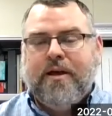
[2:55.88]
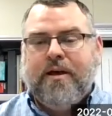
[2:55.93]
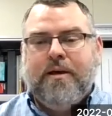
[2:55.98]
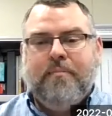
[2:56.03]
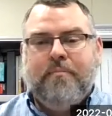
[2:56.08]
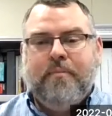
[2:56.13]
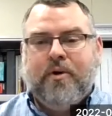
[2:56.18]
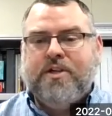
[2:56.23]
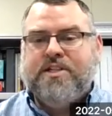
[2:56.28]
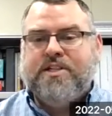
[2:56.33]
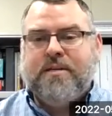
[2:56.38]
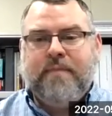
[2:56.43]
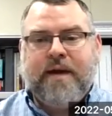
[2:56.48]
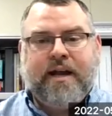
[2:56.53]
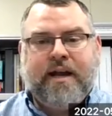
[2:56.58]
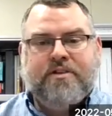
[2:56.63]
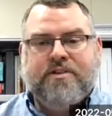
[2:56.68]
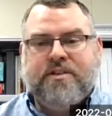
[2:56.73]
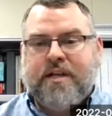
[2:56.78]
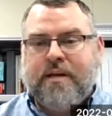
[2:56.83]
emergency
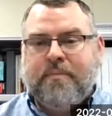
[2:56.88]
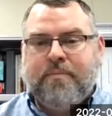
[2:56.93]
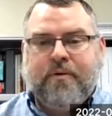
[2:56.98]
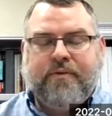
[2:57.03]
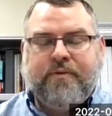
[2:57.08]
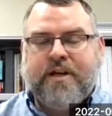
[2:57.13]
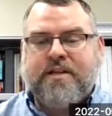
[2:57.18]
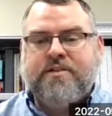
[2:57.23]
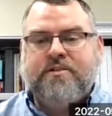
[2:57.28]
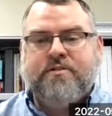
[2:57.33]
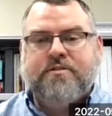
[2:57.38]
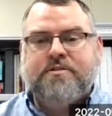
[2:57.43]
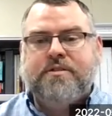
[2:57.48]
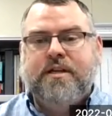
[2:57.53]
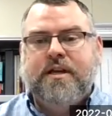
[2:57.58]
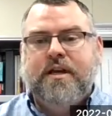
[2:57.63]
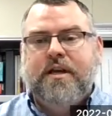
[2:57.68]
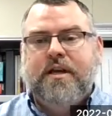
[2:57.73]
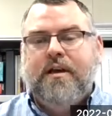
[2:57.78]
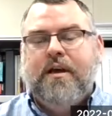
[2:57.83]
managers and EM
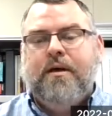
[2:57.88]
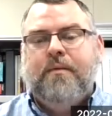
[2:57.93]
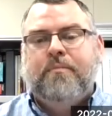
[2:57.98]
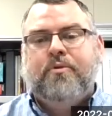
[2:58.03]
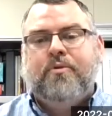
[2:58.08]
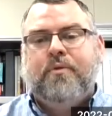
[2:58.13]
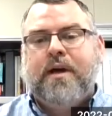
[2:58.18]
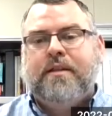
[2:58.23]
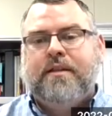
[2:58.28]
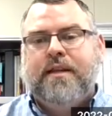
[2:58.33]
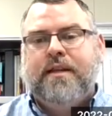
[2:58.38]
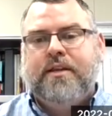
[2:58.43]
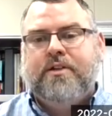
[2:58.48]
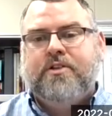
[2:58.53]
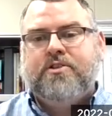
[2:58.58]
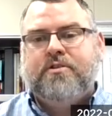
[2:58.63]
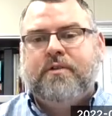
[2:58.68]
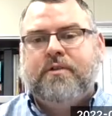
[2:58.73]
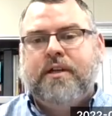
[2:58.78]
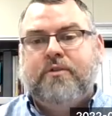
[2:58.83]
professionals throughout the
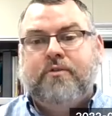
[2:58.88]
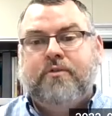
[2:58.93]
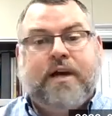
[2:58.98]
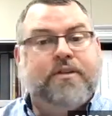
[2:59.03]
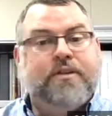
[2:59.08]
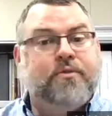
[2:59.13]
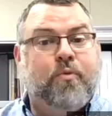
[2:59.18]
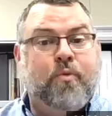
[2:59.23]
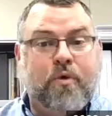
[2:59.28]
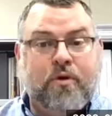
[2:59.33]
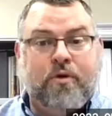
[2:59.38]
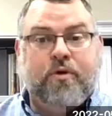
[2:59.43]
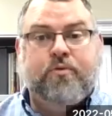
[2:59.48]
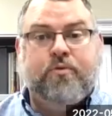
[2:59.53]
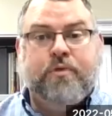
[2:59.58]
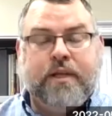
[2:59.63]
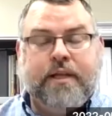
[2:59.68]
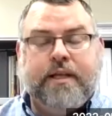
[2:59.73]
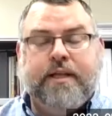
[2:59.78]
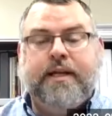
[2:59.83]
industry, throughout the
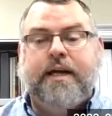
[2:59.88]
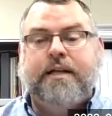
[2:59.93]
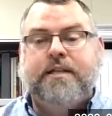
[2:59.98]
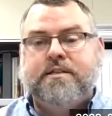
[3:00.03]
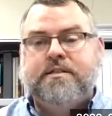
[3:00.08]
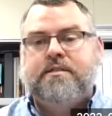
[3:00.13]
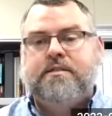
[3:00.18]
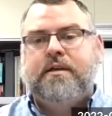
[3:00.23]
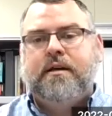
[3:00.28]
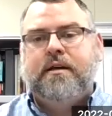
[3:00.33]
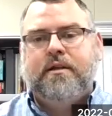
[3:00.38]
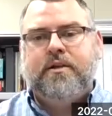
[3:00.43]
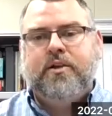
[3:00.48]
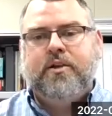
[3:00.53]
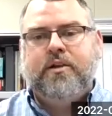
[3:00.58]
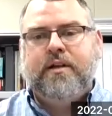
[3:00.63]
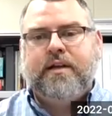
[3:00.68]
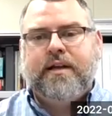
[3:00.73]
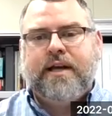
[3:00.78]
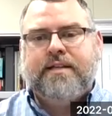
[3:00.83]
world, really, not just the
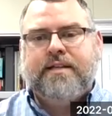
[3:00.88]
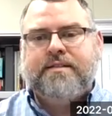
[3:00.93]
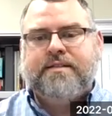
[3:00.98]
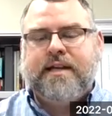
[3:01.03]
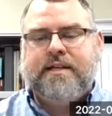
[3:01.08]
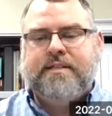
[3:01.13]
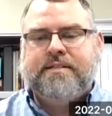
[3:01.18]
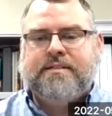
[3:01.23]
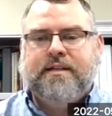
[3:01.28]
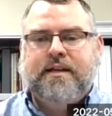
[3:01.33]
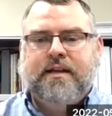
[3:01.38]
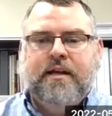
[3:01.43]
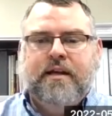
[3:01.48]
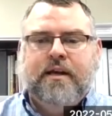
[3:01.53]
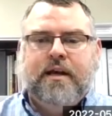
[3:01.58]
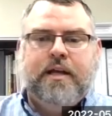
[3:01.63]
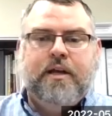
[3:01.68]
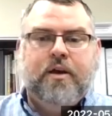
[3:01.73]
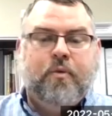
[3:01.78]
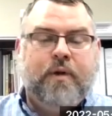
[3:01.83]
United States.
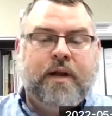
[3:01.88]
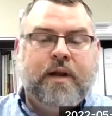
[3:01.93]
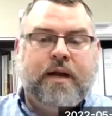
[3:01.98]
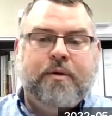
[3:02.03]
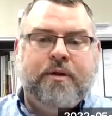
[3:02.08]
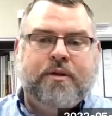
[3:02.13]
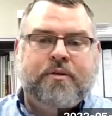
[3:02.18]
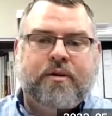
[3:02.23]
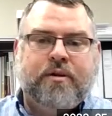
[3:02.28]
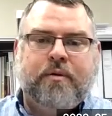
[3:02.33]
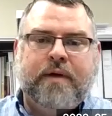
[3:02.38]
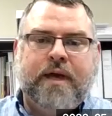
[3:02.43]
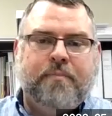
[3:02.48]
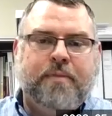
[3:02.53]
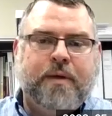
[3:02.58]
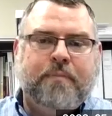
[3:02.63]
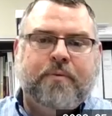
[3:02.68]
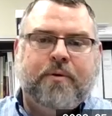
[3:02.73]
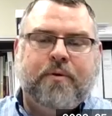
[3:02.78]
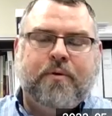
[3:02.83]
I know when I went through, we
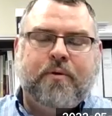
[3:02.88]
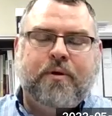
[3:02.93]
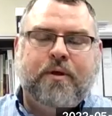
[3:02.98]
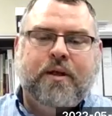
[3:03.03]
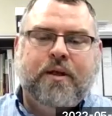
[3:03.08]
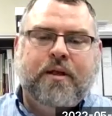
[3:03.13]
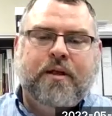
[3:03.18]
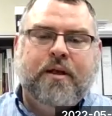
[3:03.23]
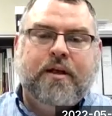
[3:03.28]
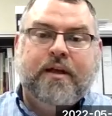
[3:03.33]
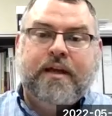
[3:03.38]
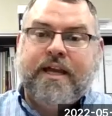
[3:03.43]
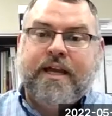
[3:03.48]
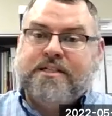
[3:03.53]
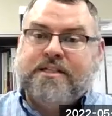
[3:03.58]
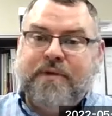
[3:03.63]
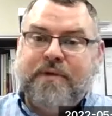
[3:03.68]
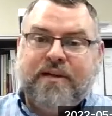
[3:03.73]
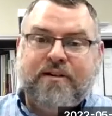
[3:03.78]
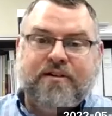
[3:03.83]
had people,
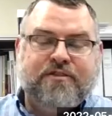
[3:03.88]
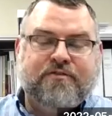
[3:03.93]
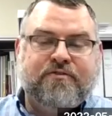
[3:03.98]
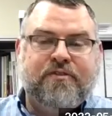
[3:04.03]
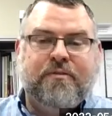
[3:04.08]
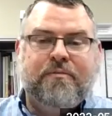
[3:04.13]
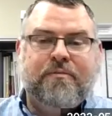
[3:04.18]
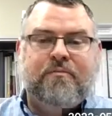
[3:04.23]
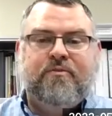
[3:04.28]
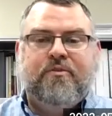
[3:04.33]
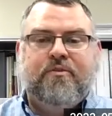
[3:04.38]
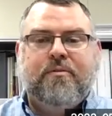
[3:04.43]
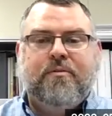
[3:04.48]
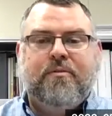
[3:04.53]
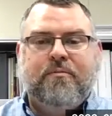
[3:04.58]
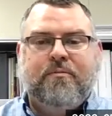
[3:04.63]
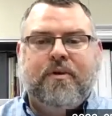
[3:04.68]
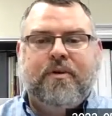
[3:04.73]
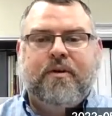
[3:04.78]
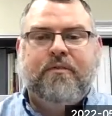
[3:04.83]
guest speakers
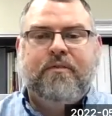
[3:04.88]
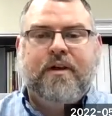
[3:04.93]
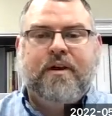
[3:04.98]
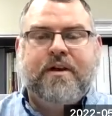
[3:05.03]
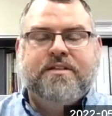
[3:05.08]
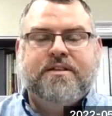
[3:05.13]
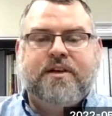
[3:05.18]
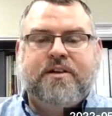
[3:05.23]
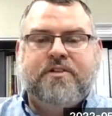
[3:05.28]
from various